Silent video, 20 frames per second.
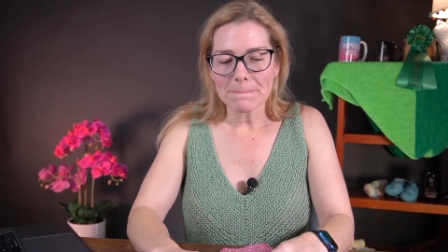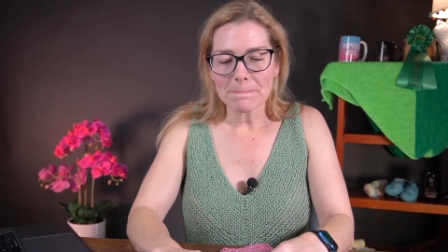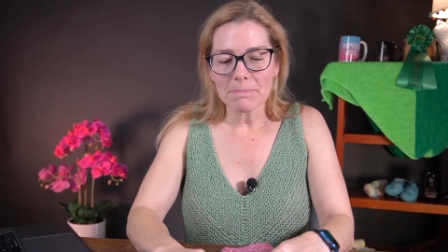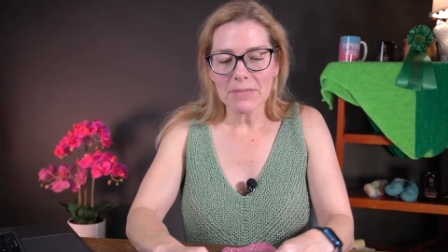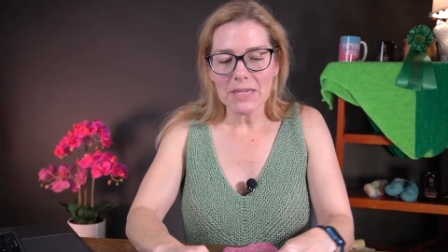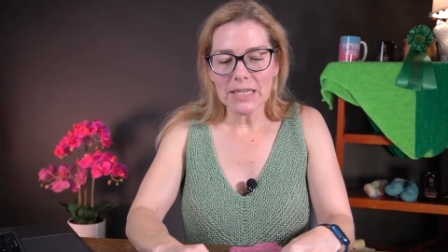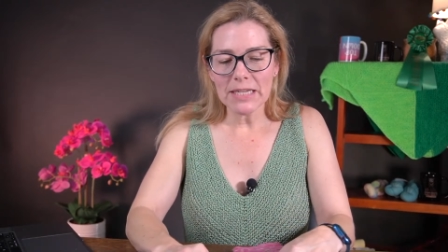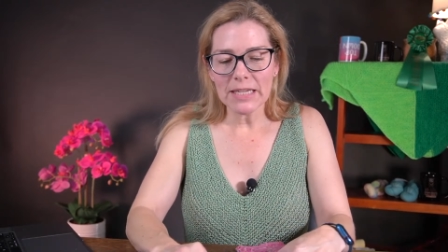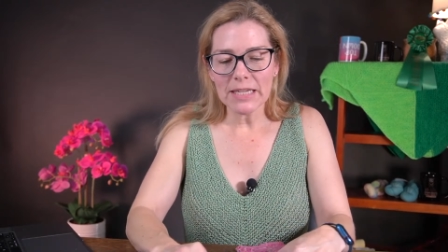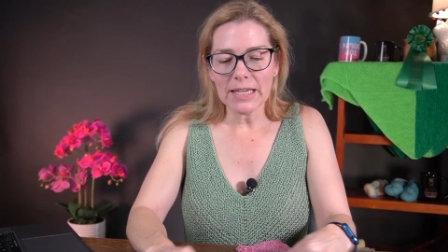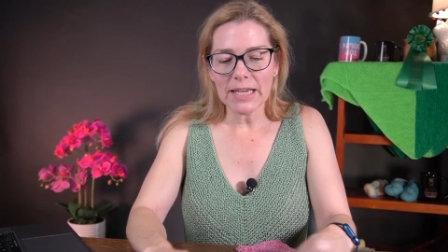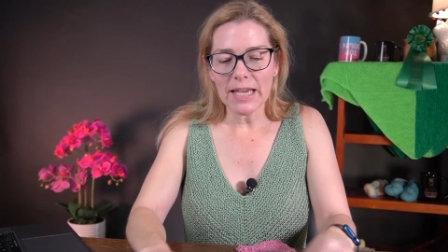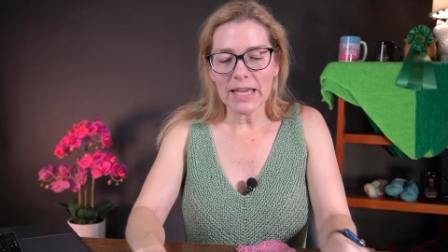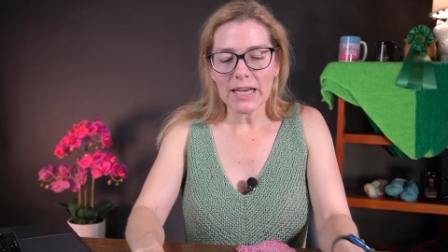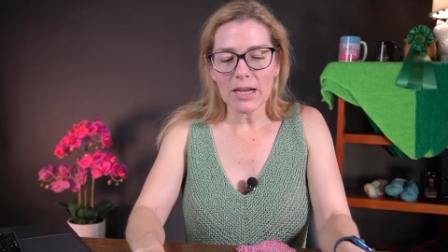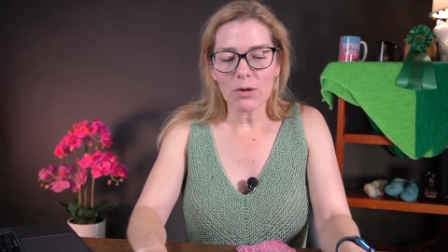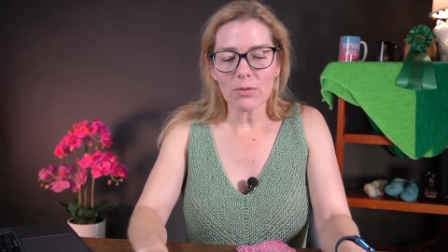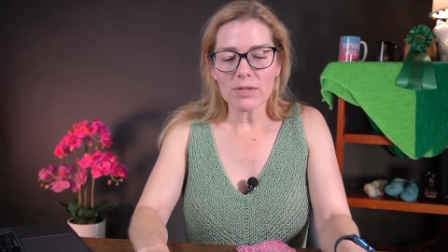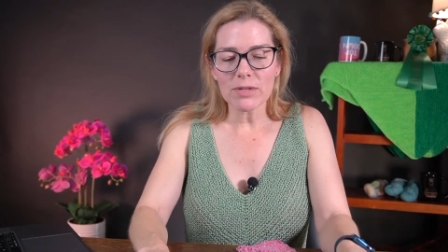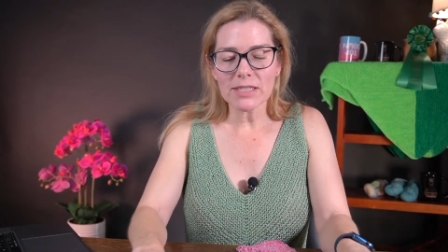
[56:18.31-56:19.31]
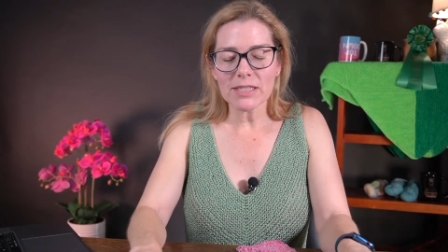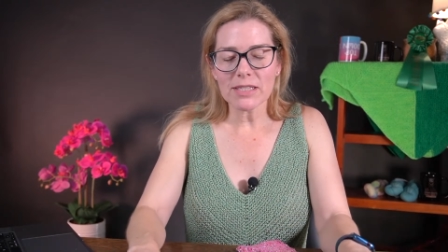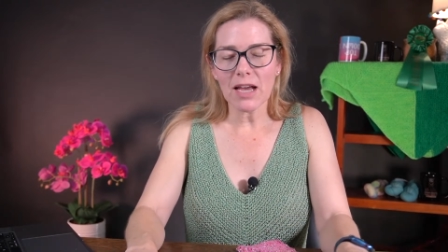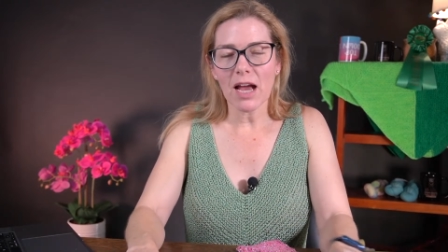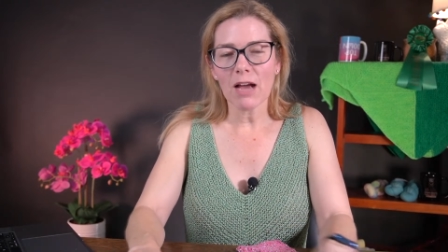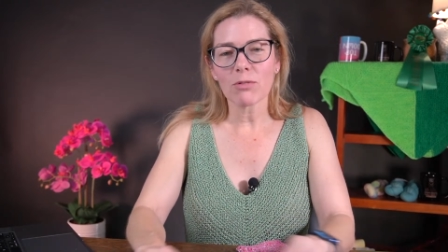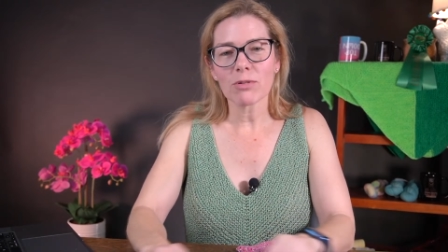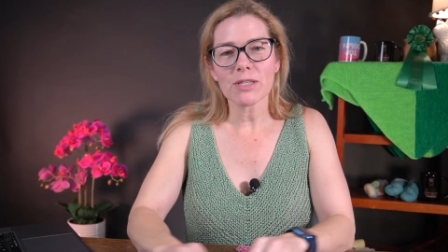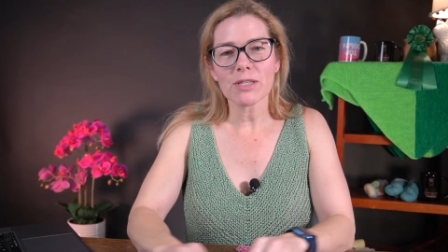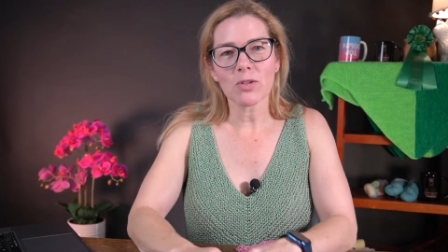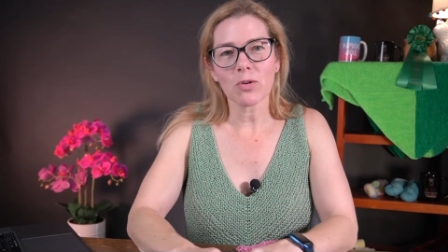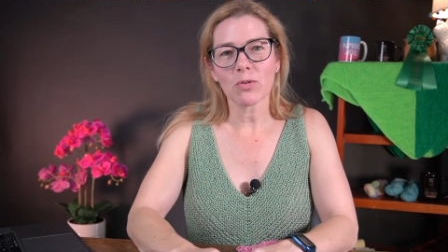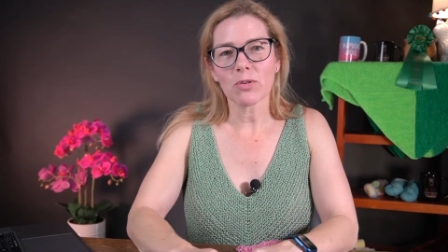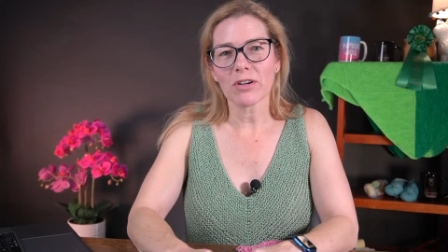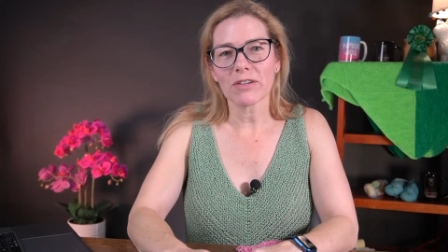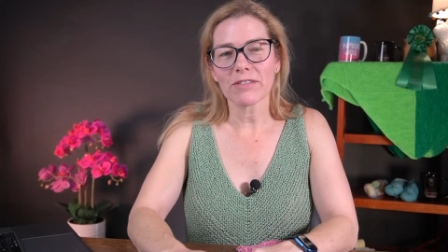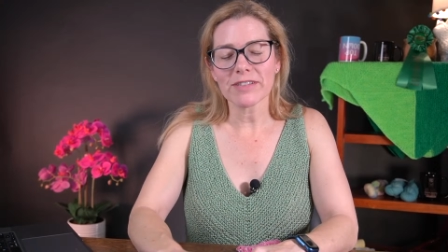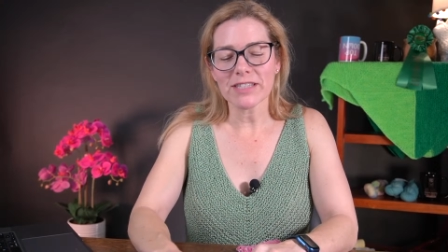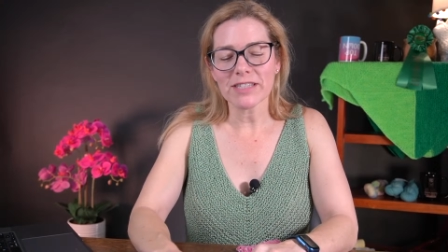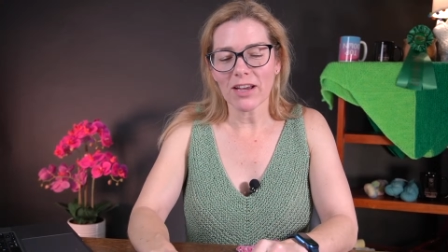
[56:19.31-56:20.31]
meeting, and I was so
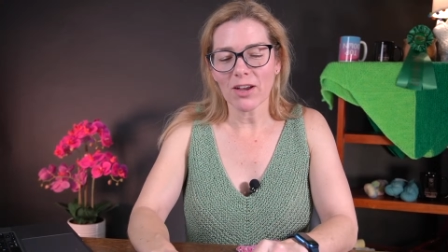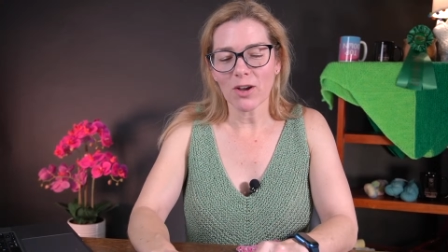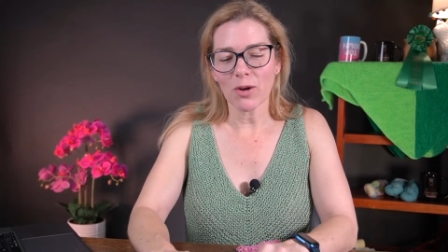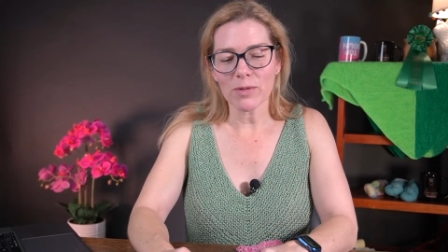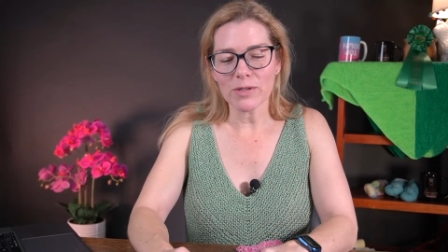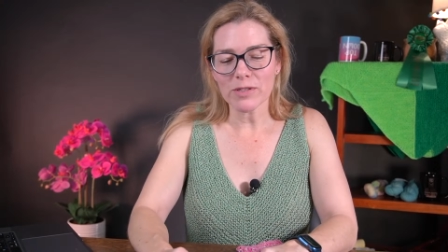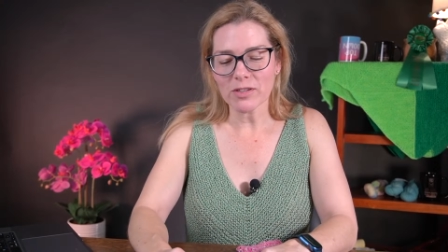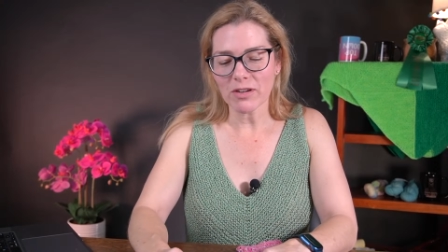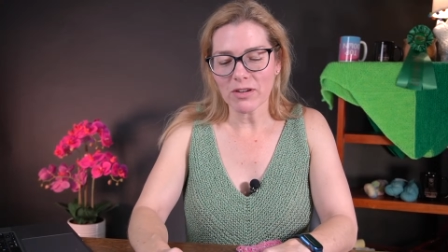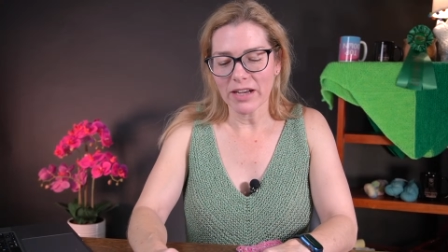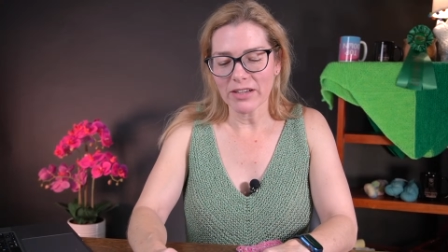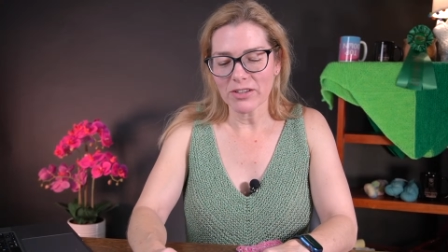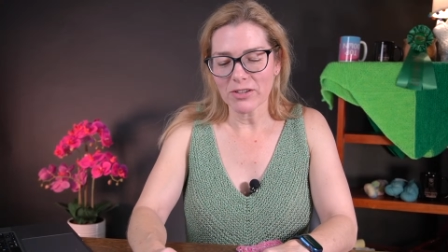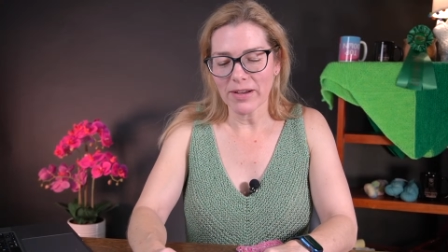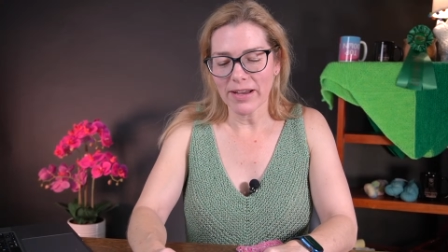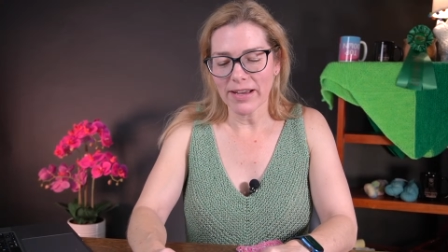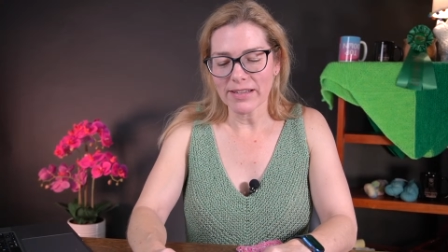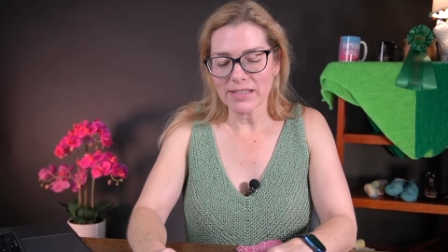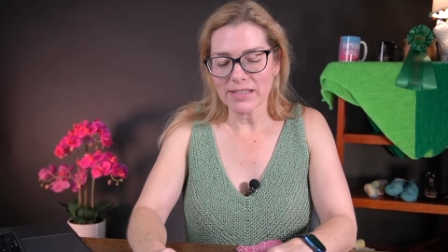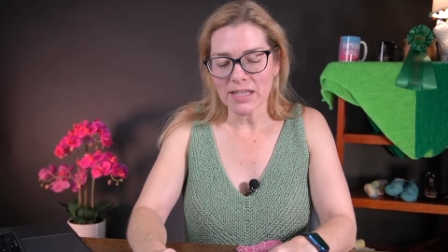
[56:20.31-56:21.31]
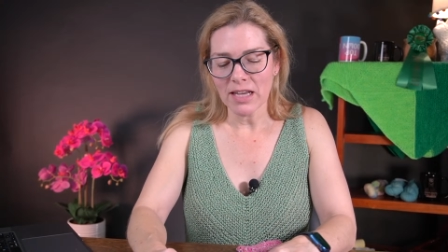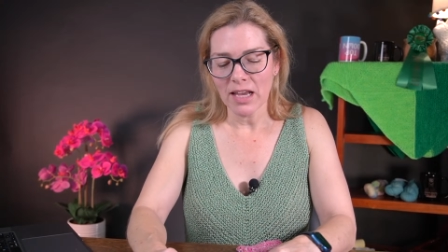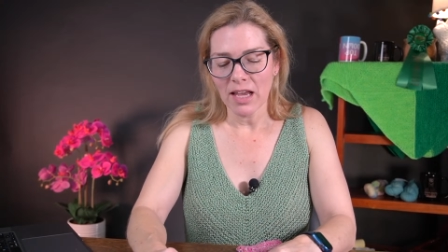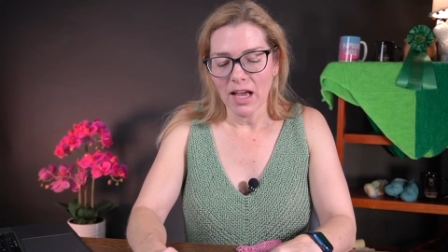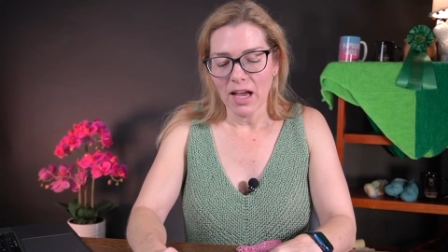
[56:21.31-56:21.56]
nervous. I almost cried, you guys.